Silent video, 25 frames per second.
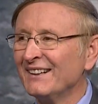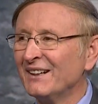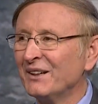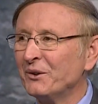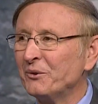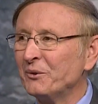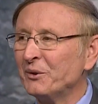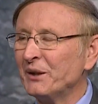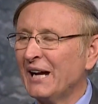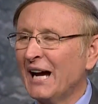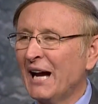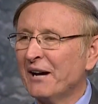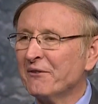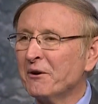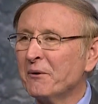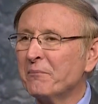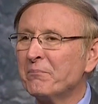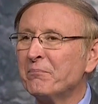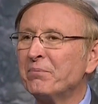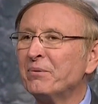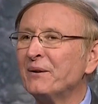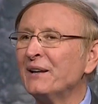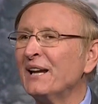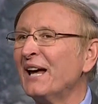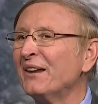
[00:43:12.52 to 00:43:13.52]
We have a
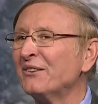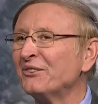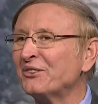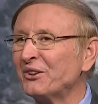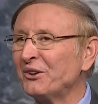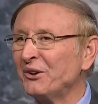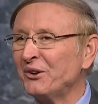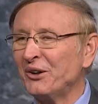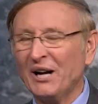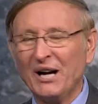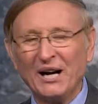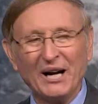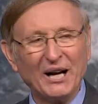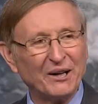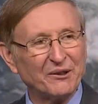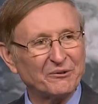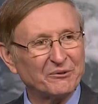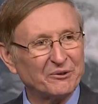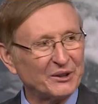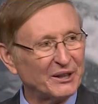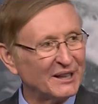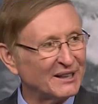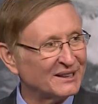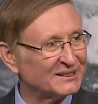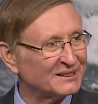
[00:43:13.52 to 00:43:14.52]
plethora of
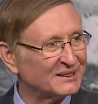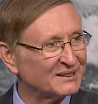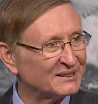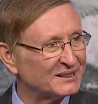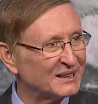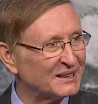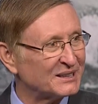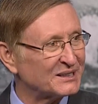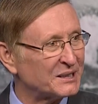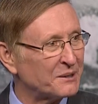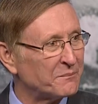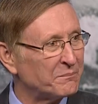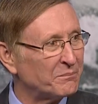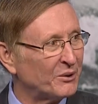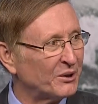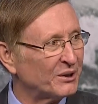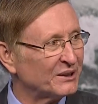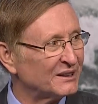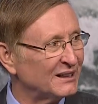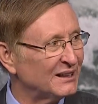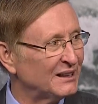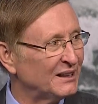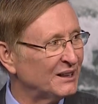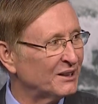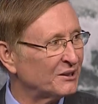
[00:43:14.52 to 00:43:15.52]
reasons that support
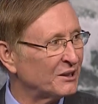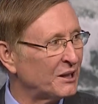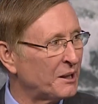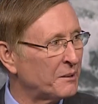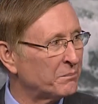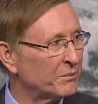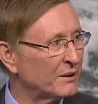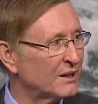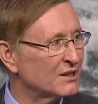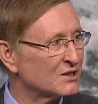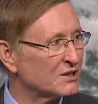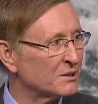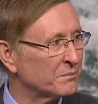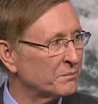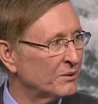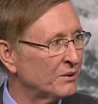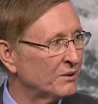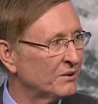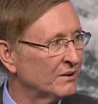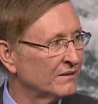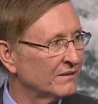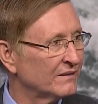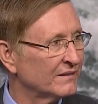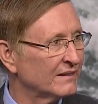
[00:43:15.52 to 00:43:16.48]
the year-day principle